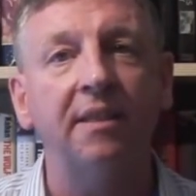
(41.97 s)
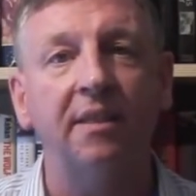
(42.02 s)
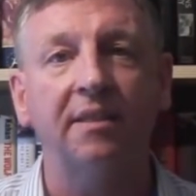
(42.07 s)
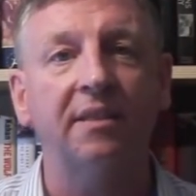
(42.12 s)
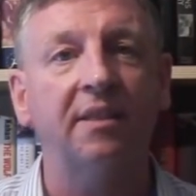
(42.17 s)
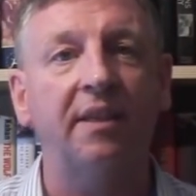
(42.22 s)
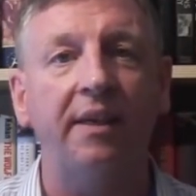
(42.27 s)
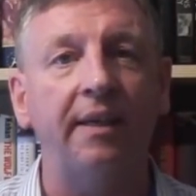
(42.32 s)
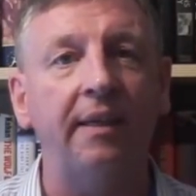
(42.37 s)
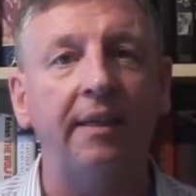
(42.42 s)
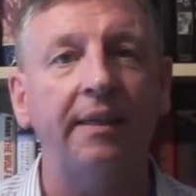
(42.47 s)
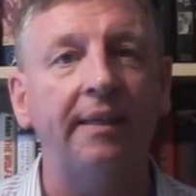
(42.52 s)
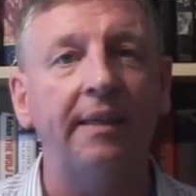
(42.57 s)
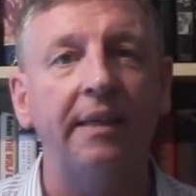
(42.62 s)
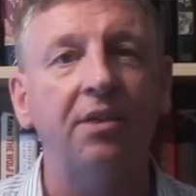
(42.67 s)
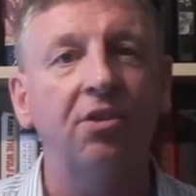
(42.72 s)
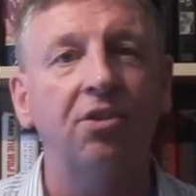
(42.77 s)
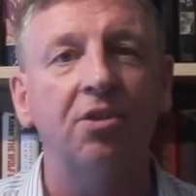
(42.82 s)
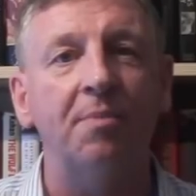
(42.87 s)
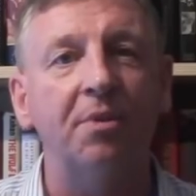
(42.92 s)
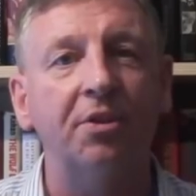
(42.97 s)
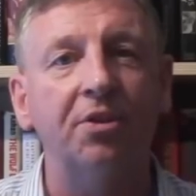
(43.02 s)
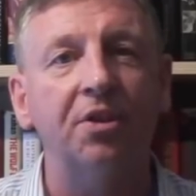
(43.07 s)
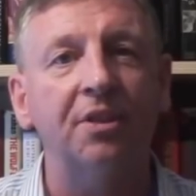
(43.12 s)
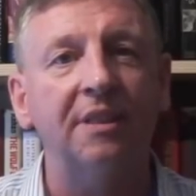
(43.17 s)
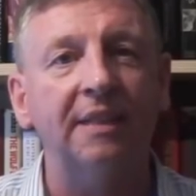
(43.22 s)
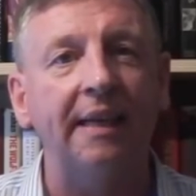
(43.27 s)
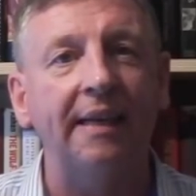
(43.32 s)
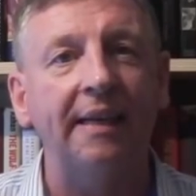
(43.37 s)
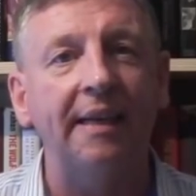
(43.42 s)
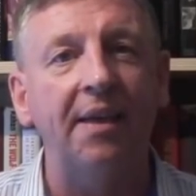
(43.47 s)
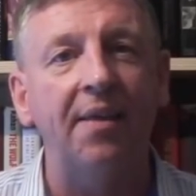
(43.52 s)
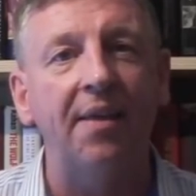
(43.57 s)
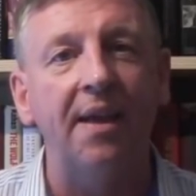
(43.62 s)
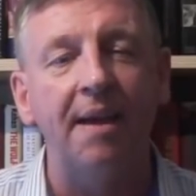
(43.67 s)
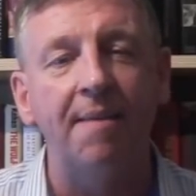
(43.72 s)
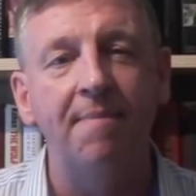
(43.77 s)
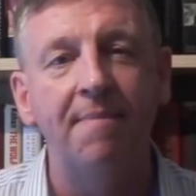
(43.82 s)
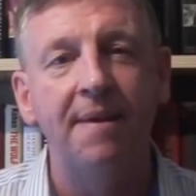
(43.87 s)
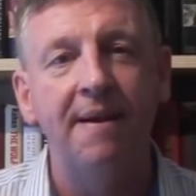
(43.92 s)
I certainly didn't come across any of
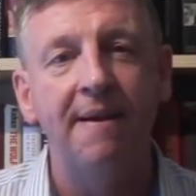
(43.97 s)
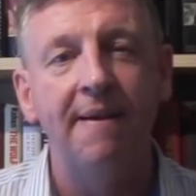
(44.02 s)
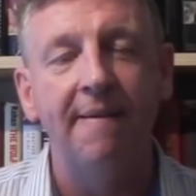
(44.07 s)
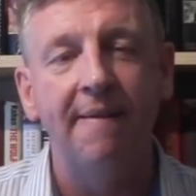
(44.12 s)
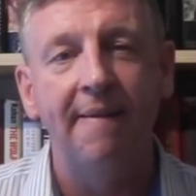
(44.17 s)
them.